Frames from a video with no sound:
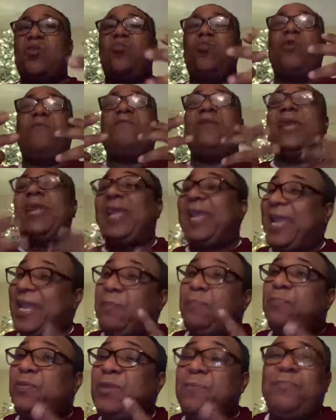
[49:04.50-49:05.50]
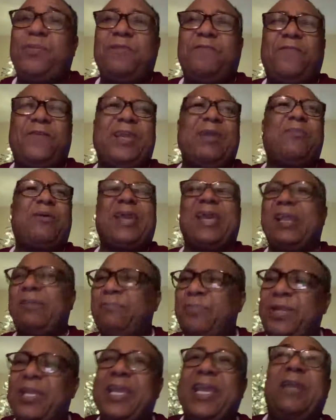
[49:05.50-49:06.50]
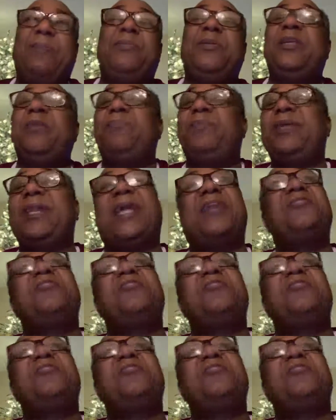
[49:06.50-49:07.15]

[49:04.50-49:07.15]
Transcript: with NPP, forget about LPD. LPDP are